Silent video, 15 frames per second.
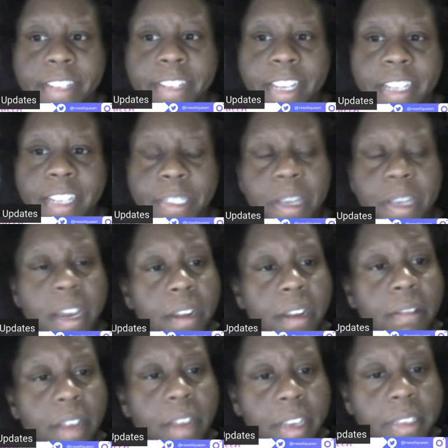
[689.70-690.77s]
it's kind of
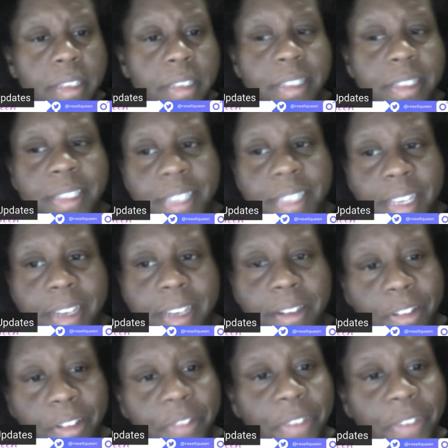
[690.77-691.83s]
nice to see it
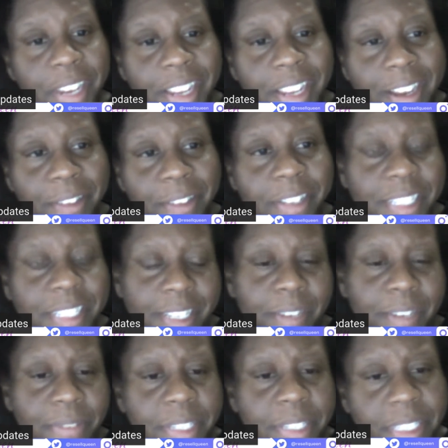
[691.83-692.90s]
on a video instead
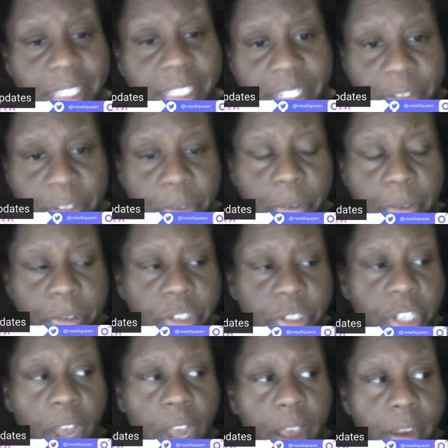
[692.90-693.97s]
of a still
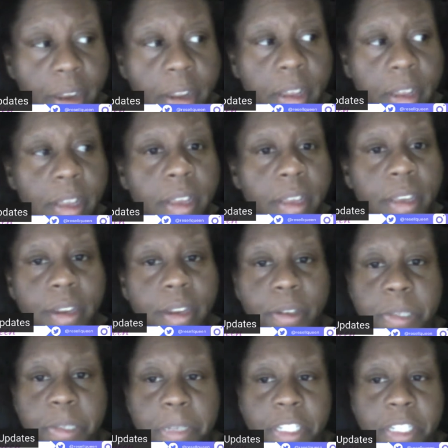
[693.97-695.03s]
shot,
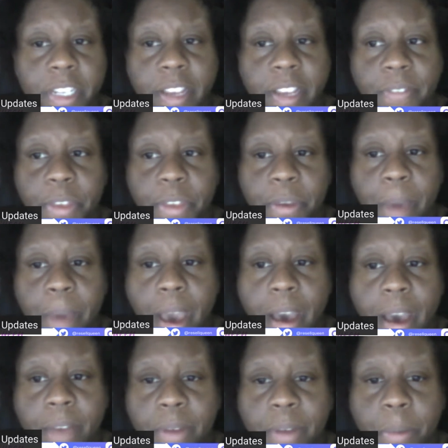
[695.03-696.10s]
especially if you
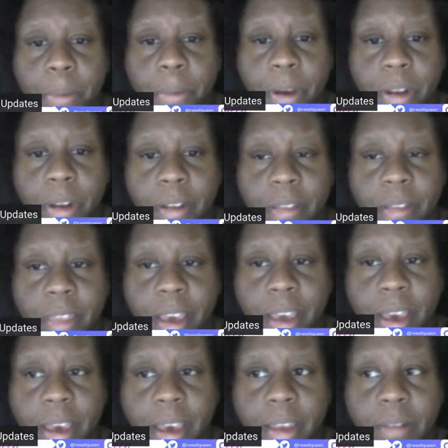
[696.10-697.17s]
have a product
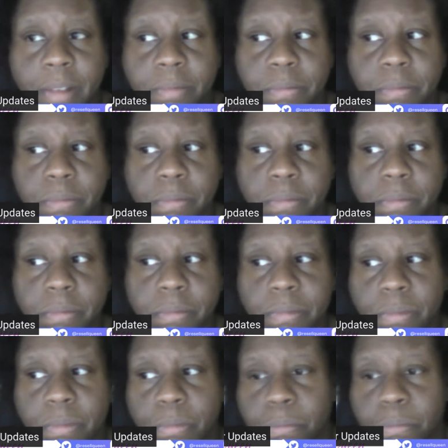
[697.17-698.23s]
that
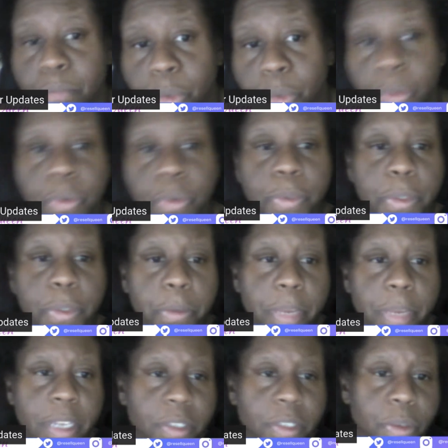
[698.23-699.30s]
moves or
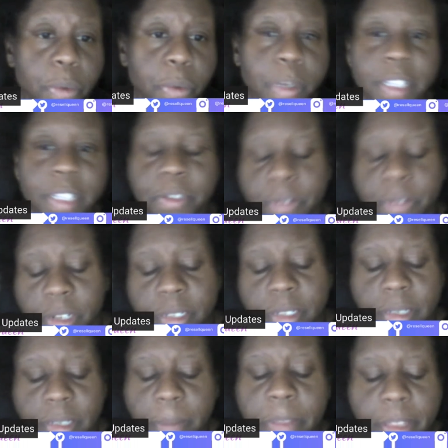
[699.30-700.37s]
makes noise or does
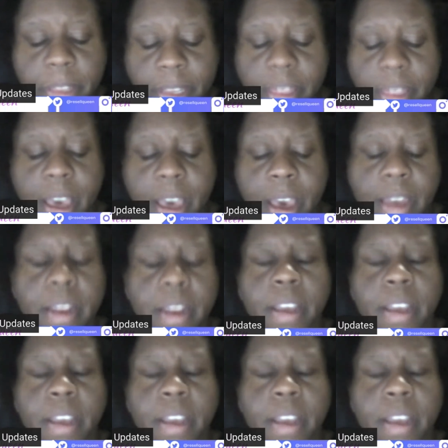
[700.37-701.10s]
something like that,